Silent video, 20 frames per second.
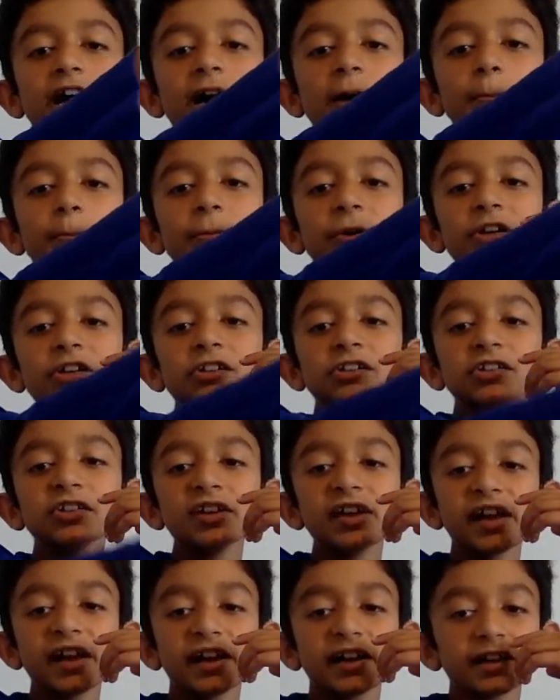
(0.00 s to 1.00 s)
up into
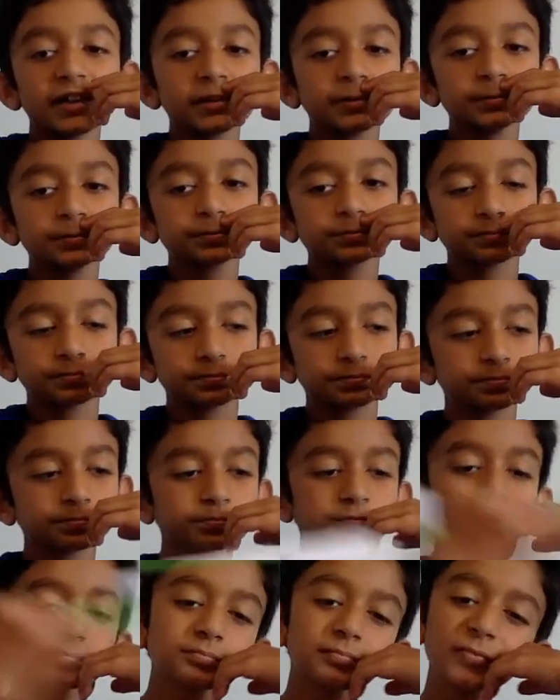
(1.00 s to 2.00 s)
the air.
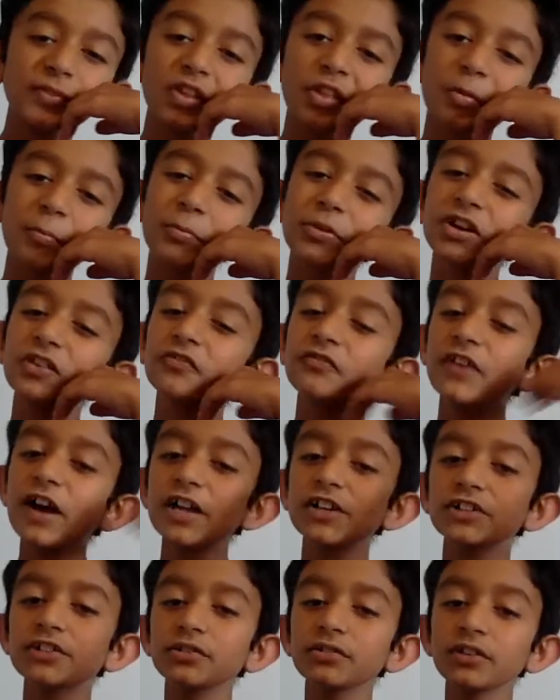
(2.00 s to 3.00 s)
But
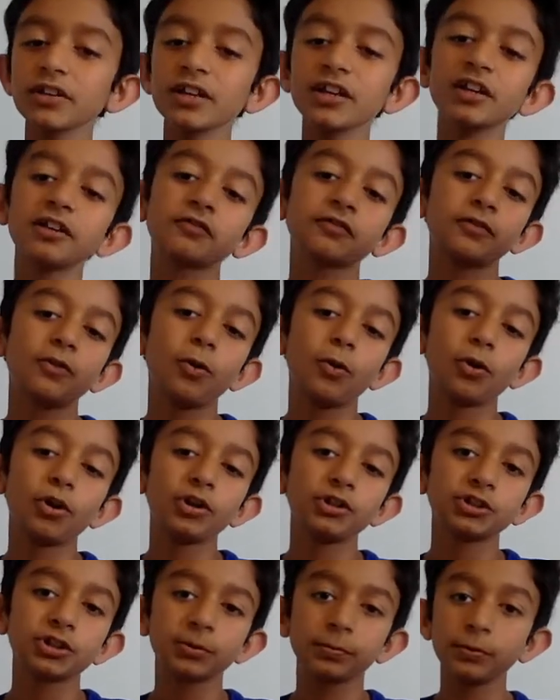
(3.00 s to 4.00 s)
eventually, of
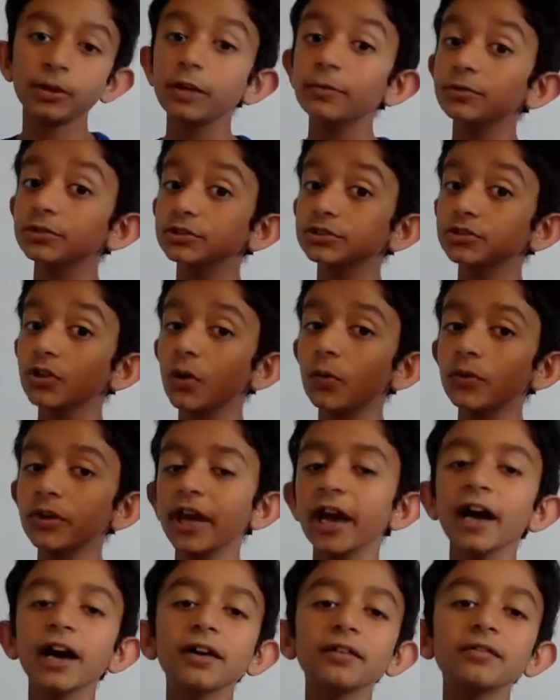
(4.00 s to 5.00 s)
course, your plane will slow
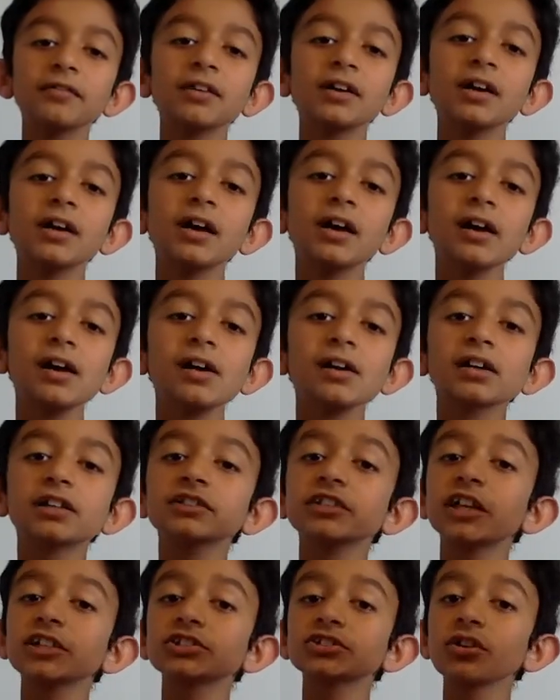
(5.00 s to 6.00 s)
down because
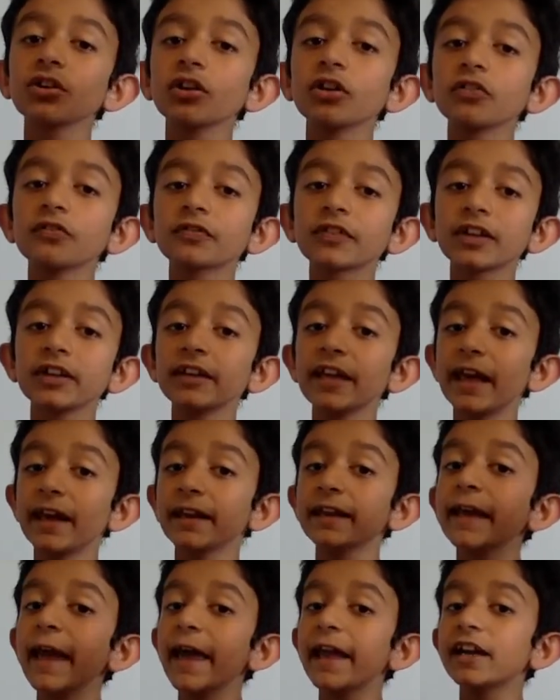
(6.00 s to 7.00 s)
that's all of
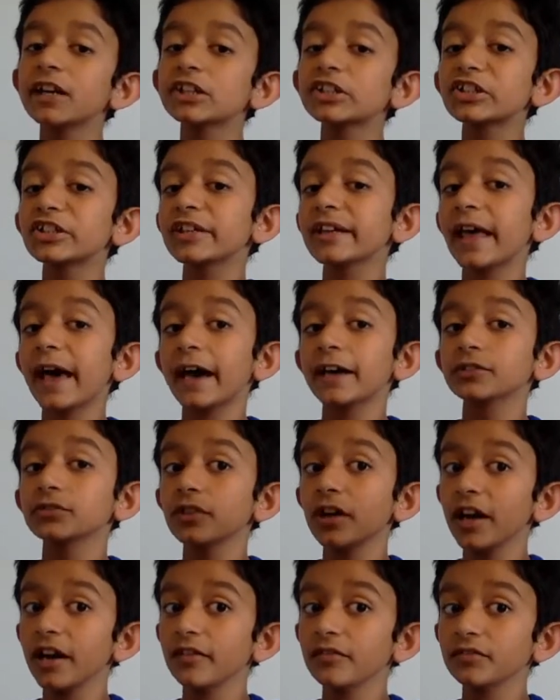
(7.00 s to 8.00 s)
kinetic energy it had
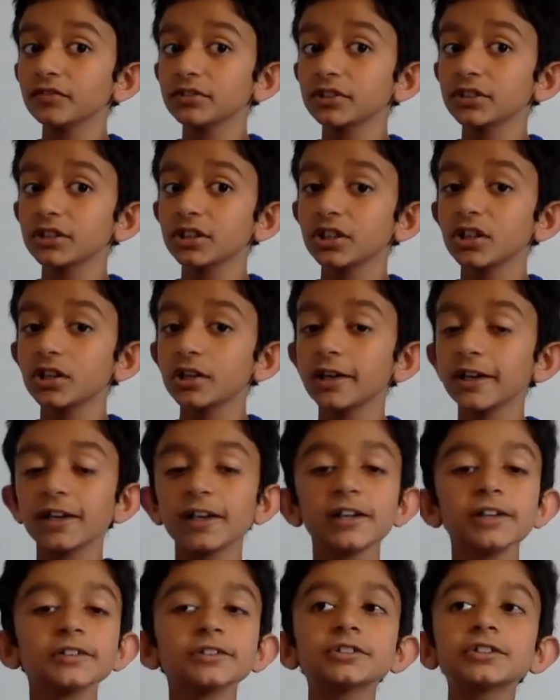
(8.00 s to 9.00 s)
left.
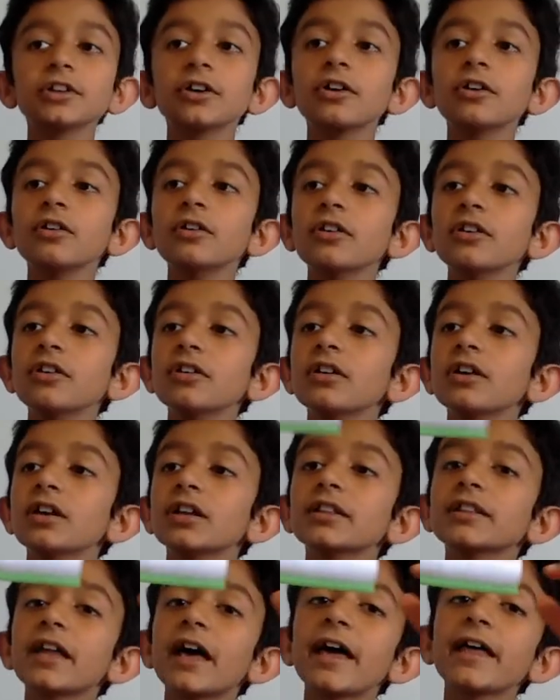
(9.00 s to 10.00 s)
So
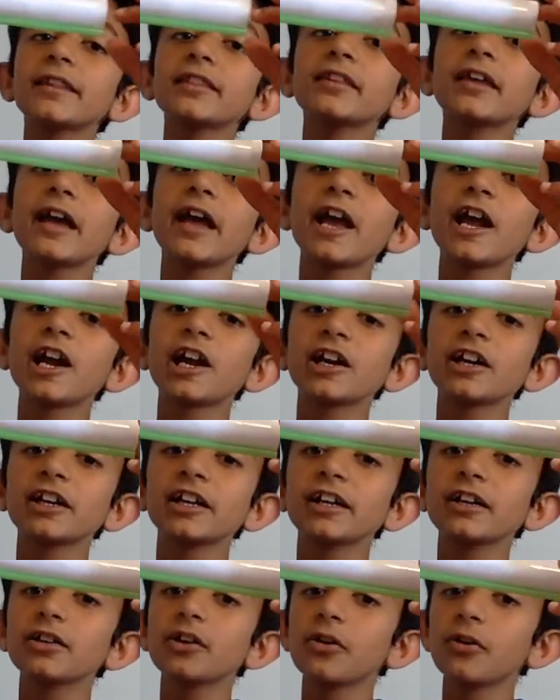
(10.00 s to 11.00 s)
then the
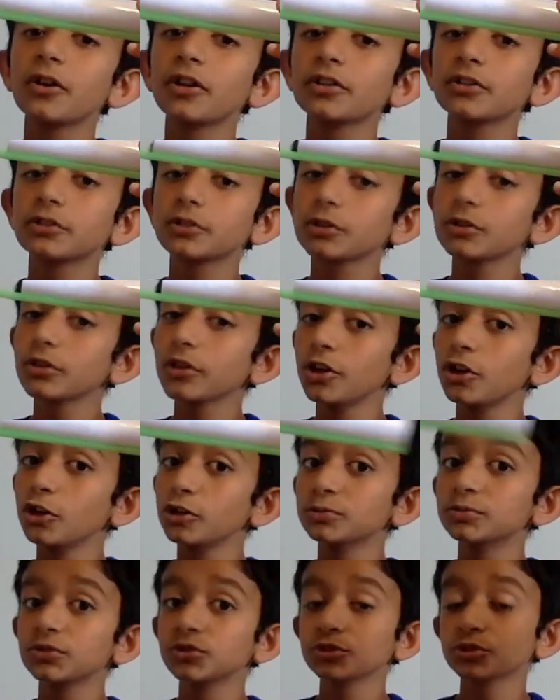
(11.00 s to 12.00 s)
air going through the
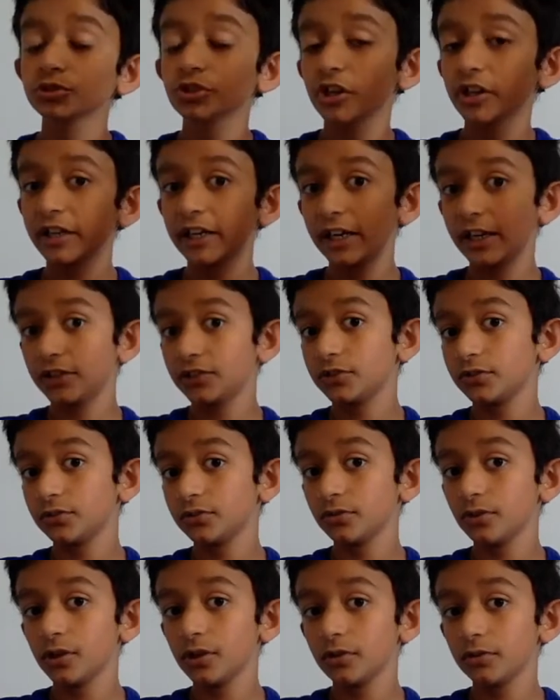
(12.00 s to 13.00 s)
hoops will start getting
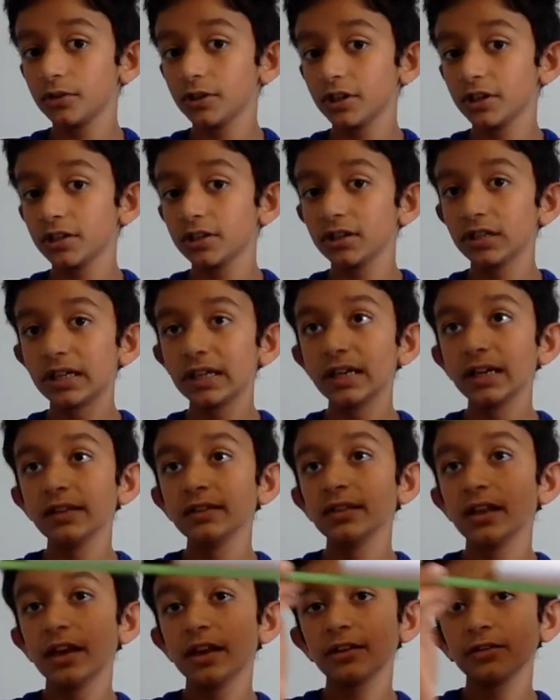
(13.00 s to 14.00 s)
slower,
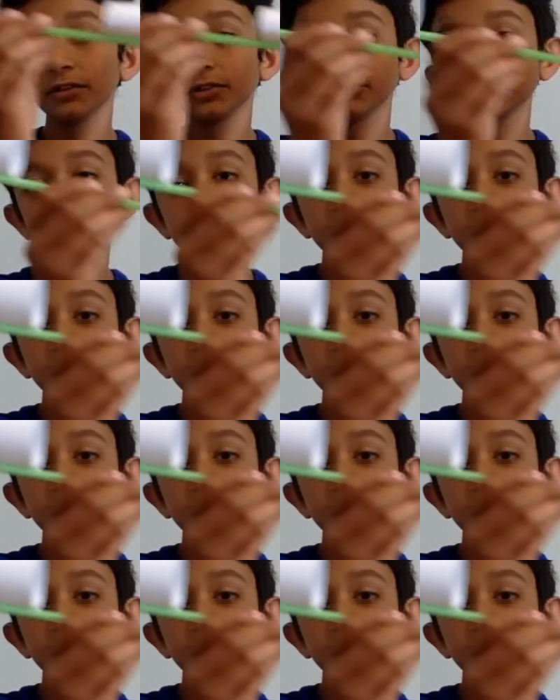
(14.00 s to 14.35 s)
and then the